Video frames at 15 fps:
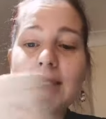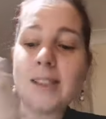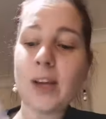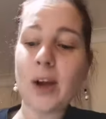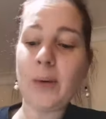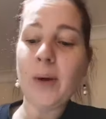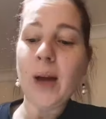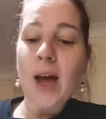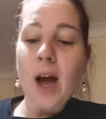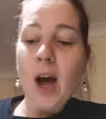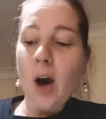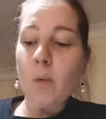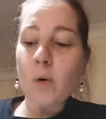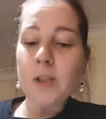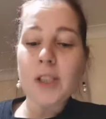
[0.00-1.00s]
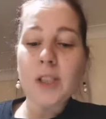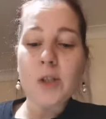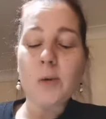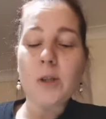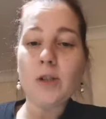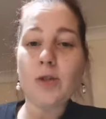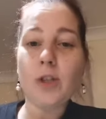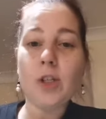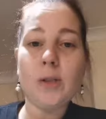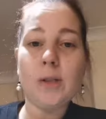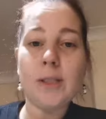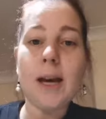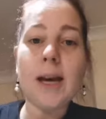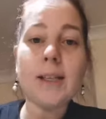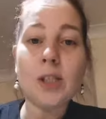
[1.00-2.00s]
So wanted to introduce
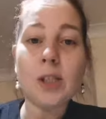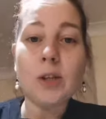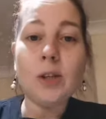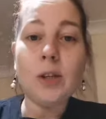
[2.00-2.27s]
that to